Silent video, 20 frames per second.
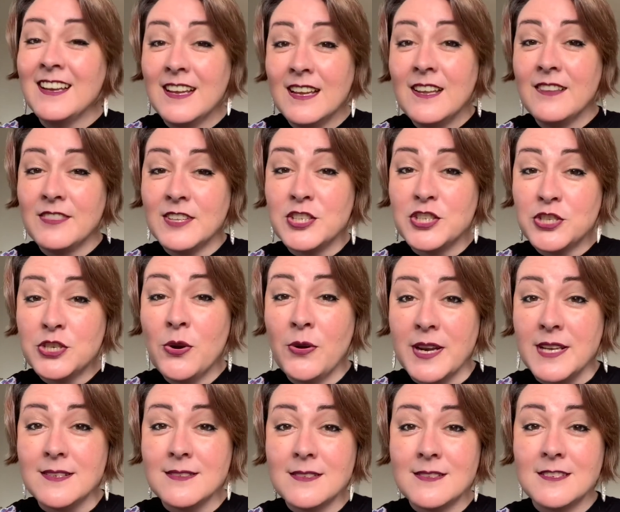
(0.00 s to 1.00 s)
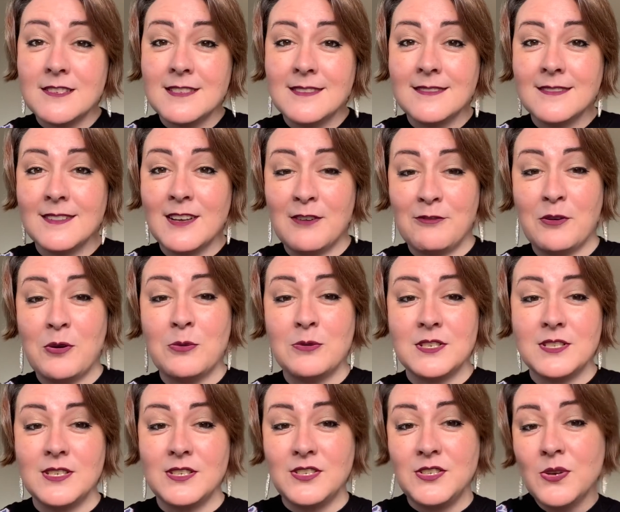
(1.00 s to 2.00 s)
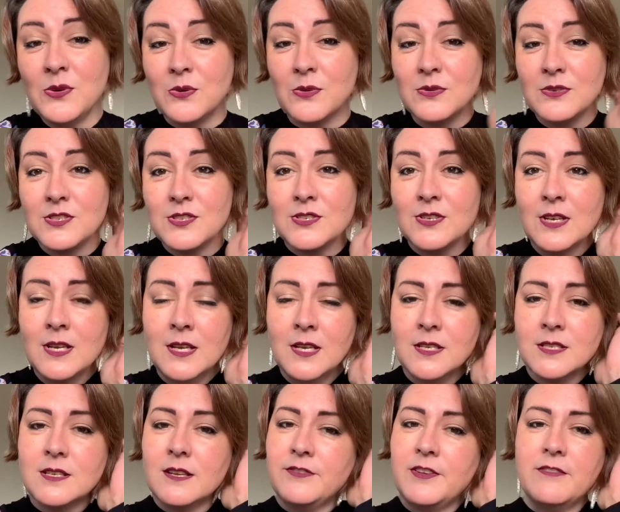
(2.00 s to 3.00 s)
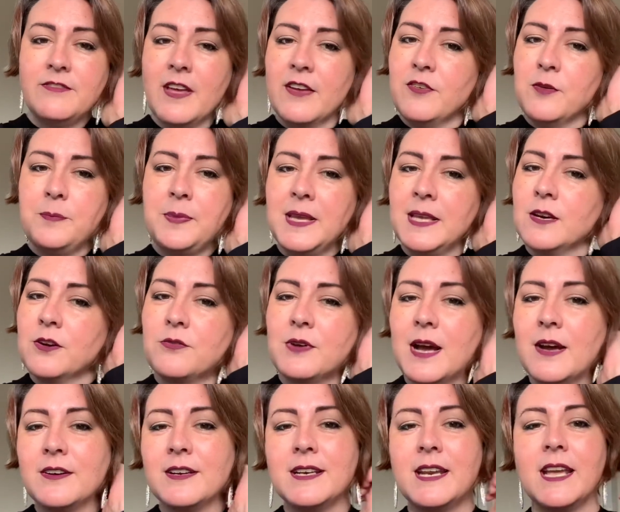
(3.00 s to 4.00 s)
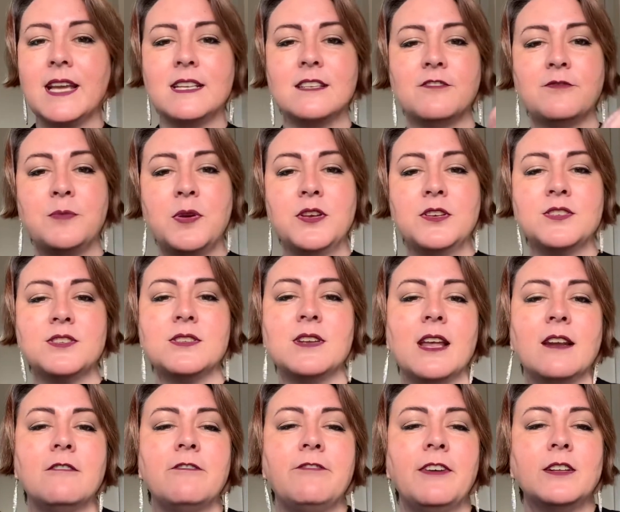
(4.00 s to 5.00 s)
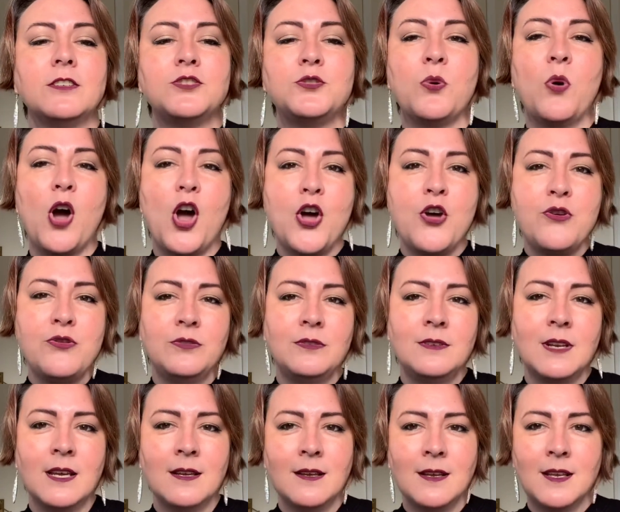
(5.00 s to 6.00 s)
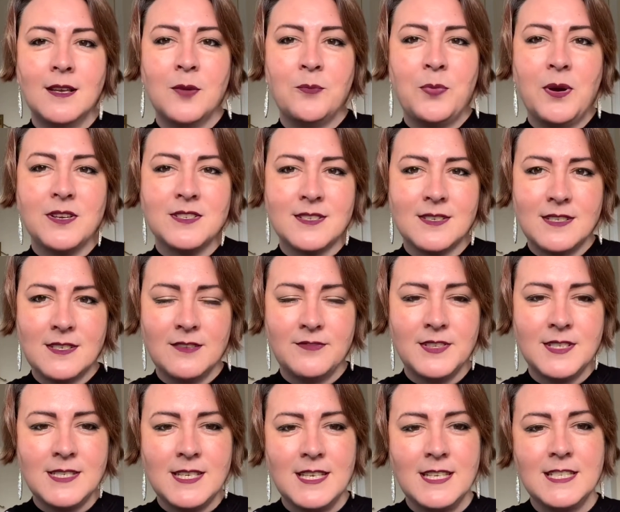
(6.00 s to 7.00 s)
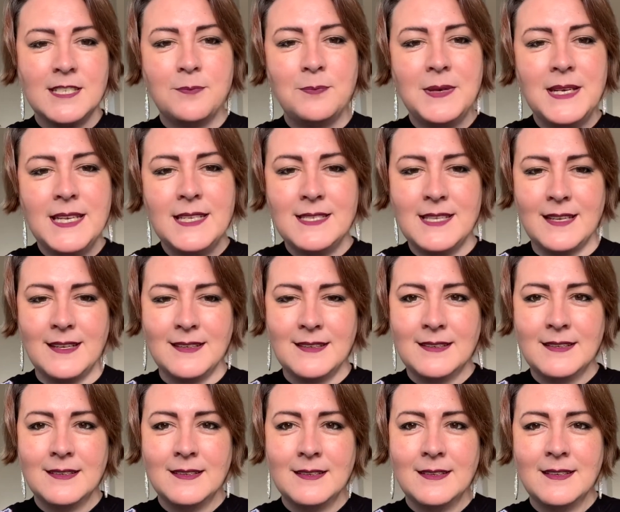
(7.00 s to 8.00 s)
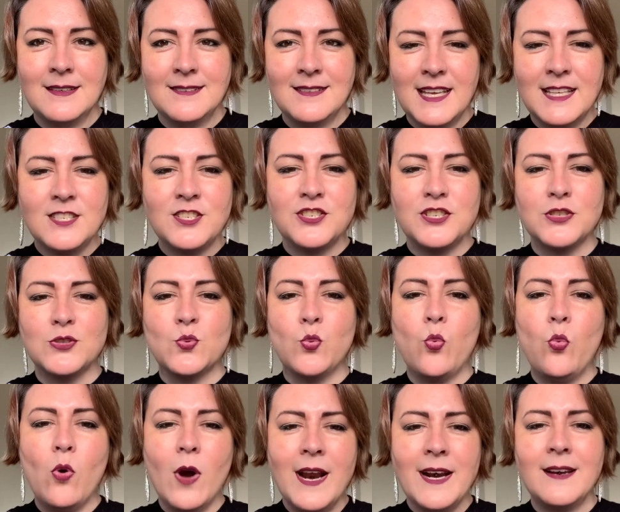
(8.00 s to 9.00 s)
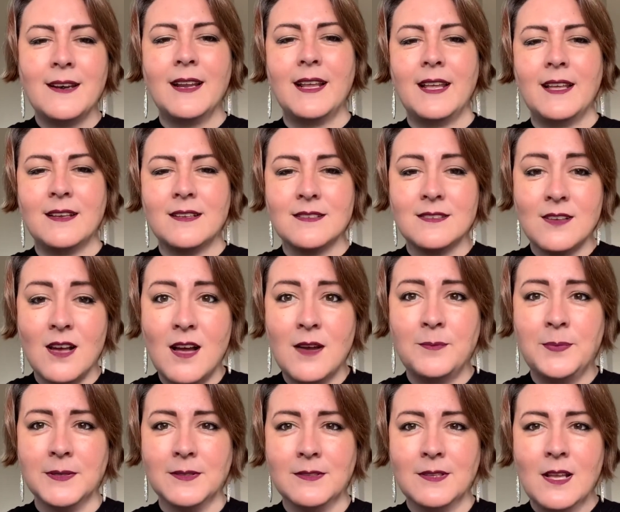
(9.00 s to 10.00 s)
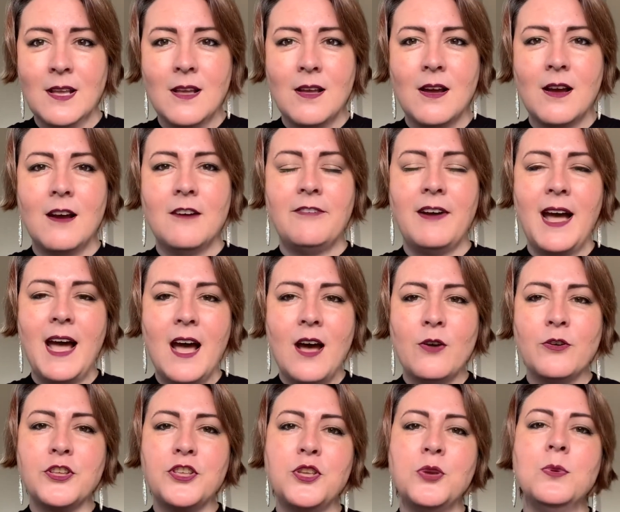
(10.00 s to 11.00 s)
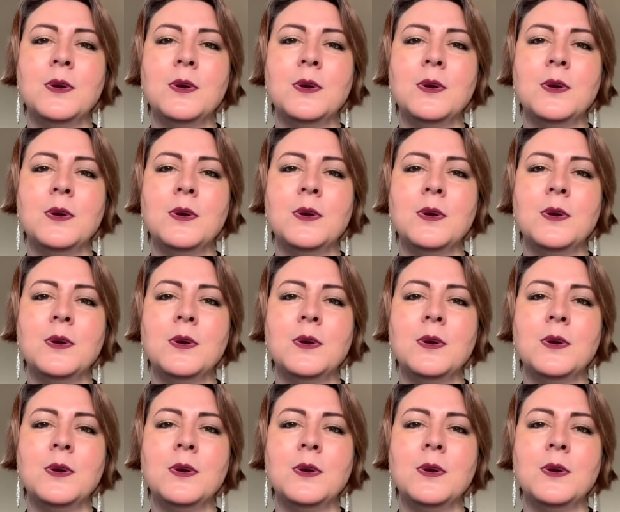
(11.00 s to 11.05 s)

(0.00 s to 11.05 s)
The choice, of course, is yours. So if you've ever been around a negative person and felt your own positivity depleting, That's just one example of how you